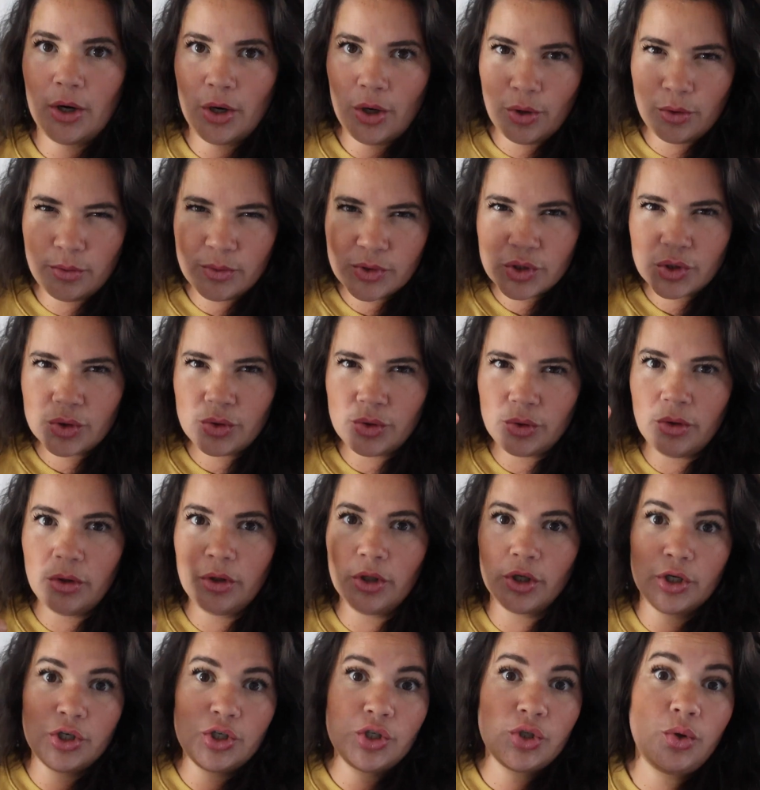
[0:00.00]
our homeschool
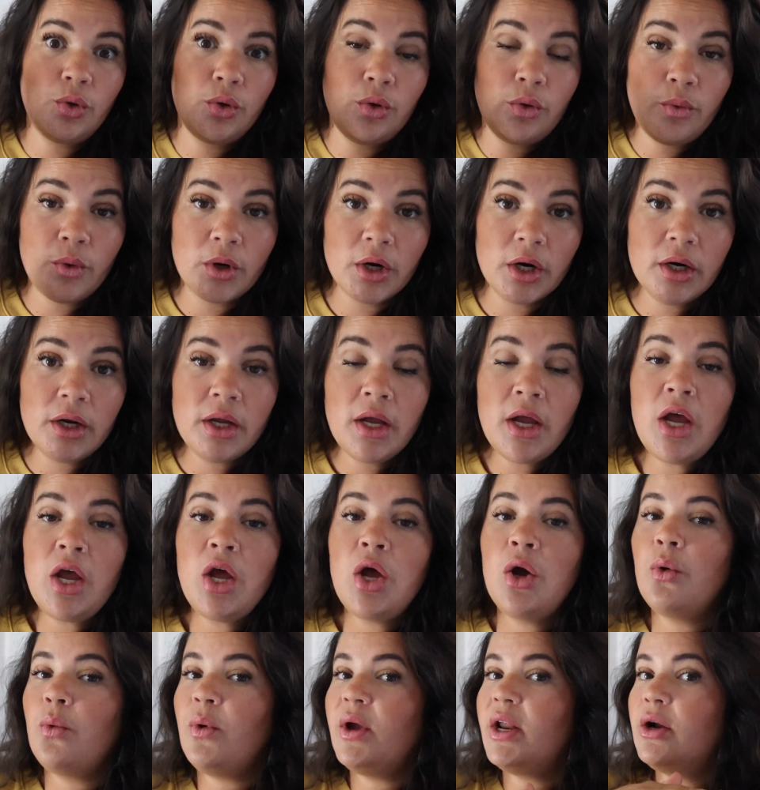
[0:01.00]
or school work,
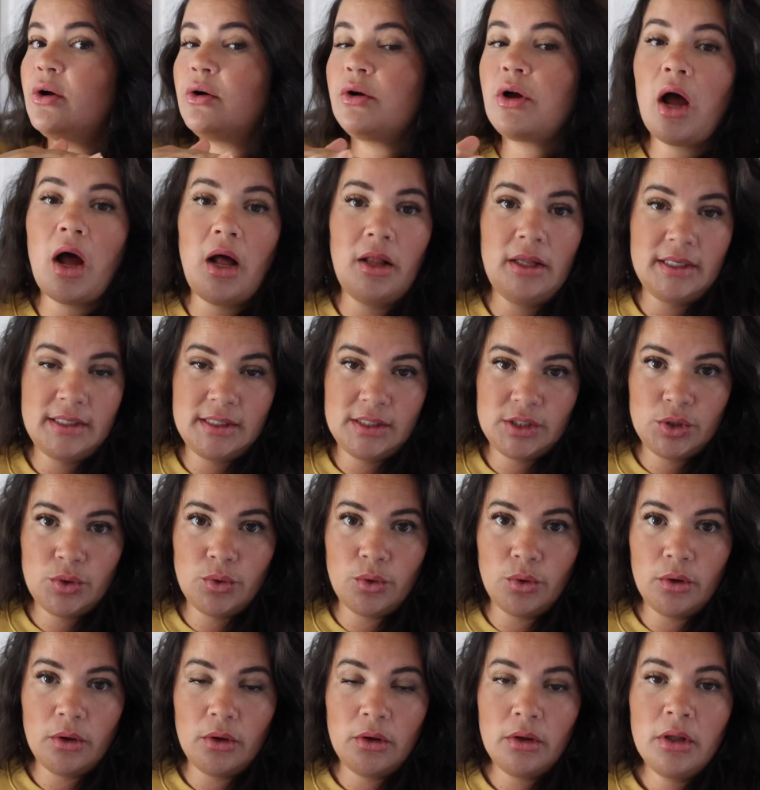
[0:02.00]
we don't call it
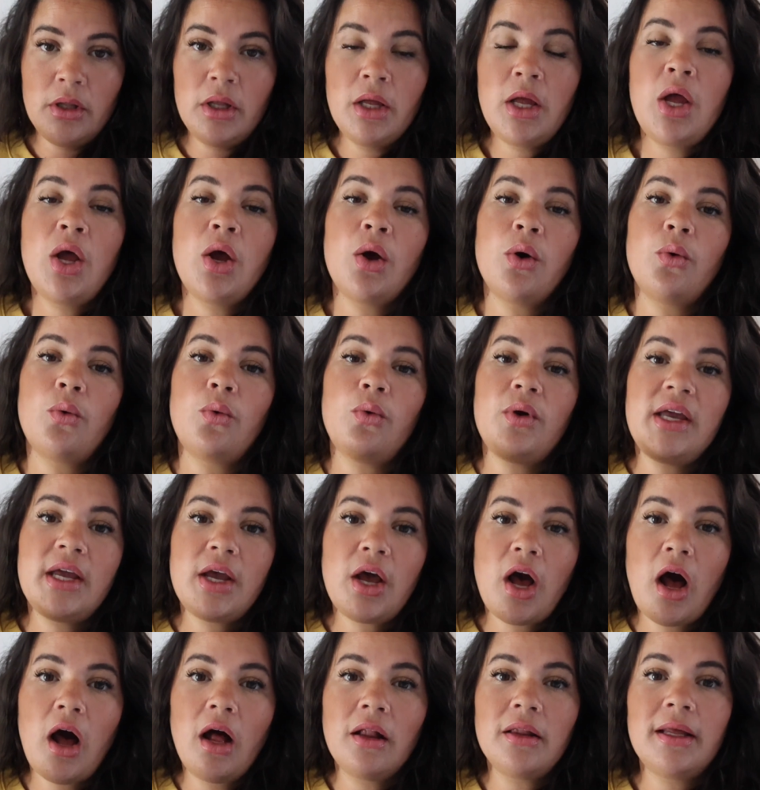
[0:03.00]
school. We
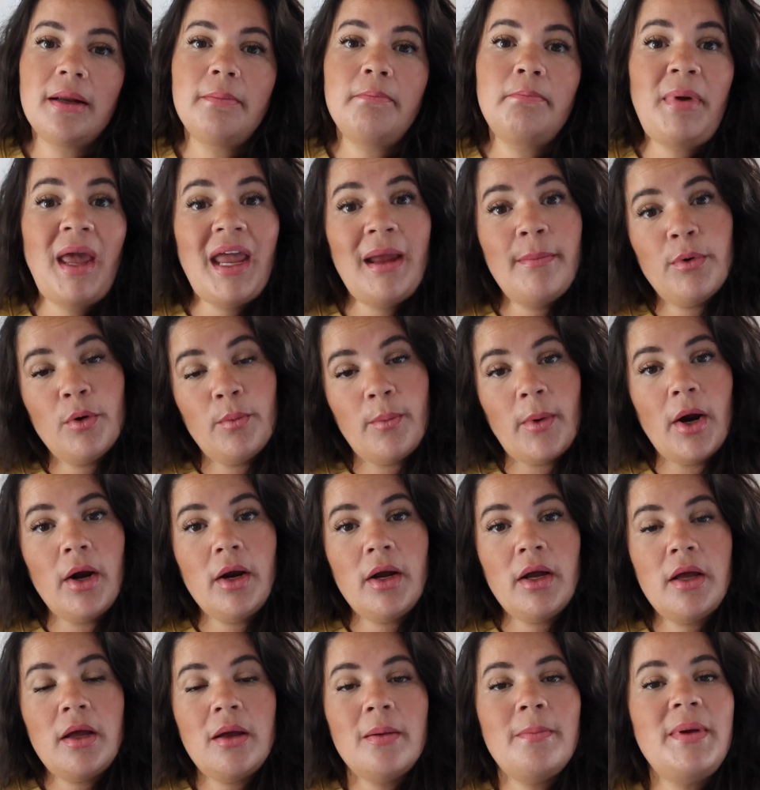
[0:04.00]
call it paperwork,
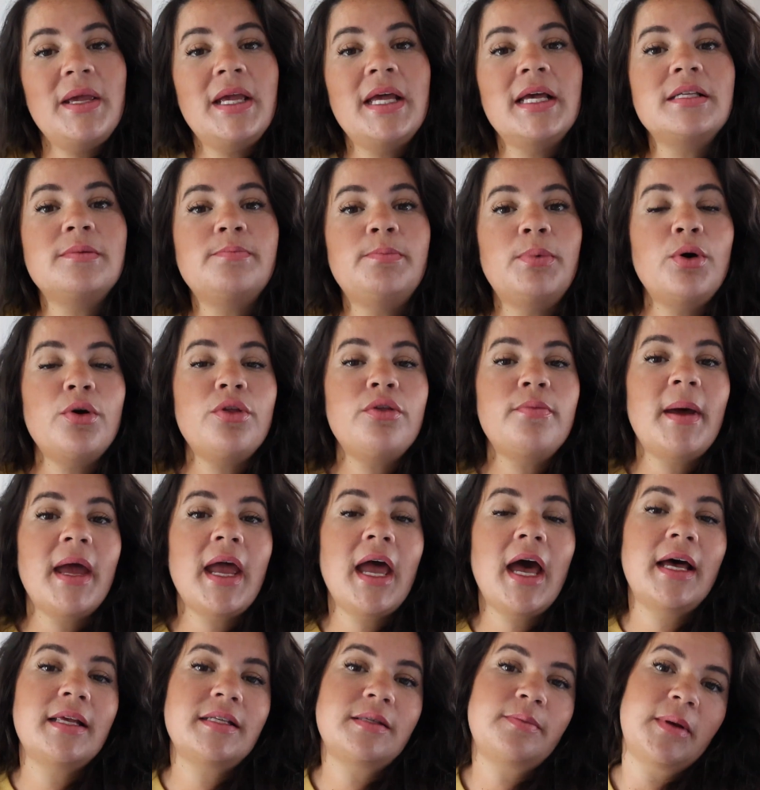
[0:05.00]
because both my
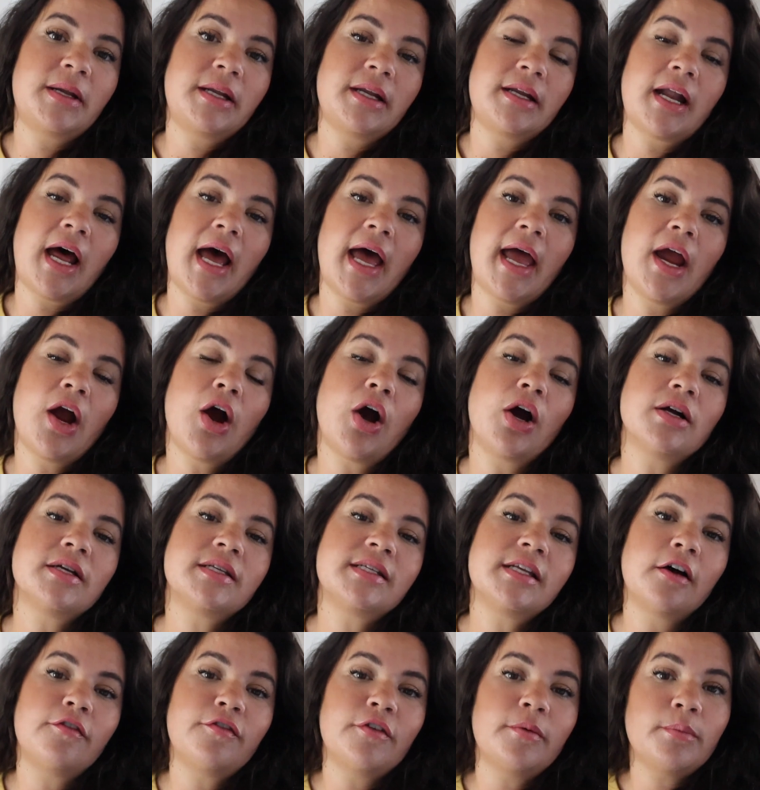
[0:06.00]
husband and I are
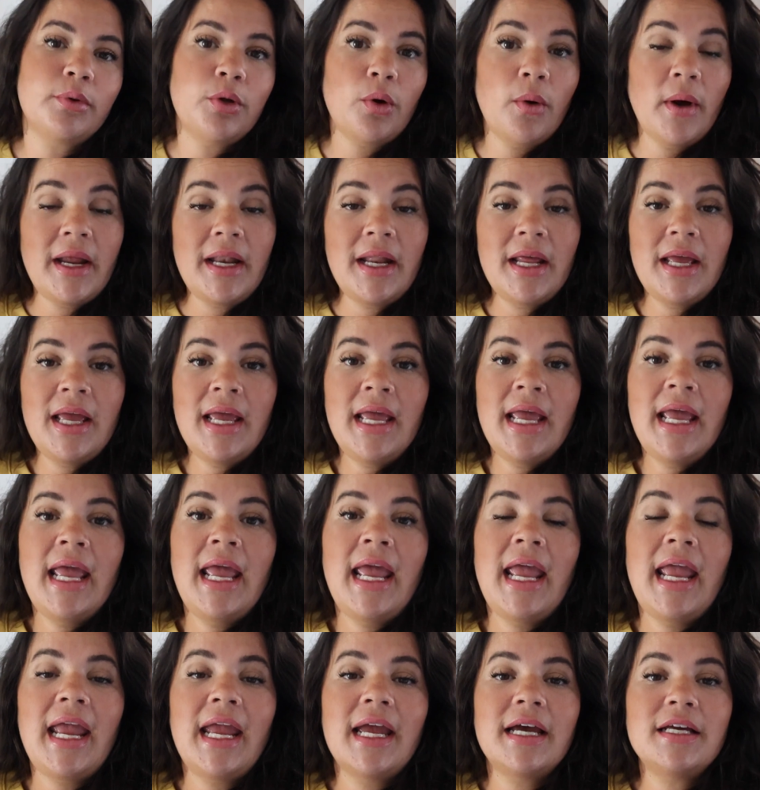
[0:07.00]
self-employed,
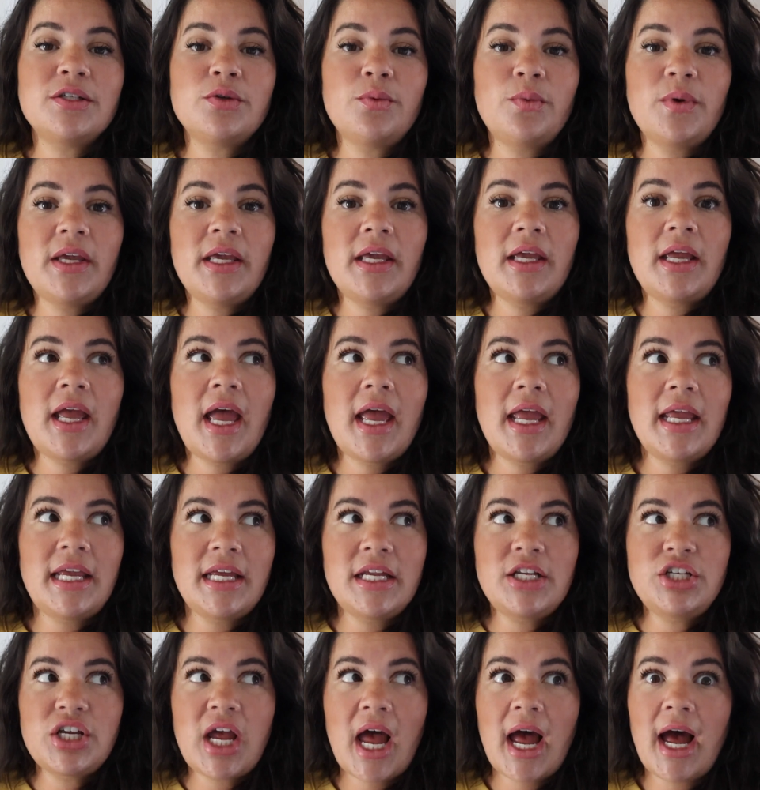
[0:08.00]
and we
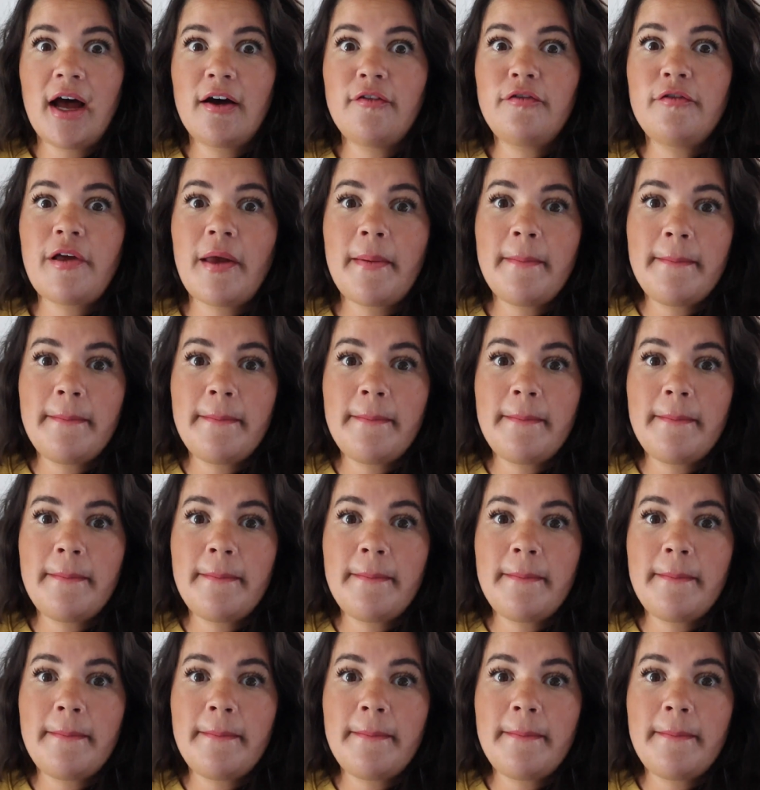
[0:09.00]
each have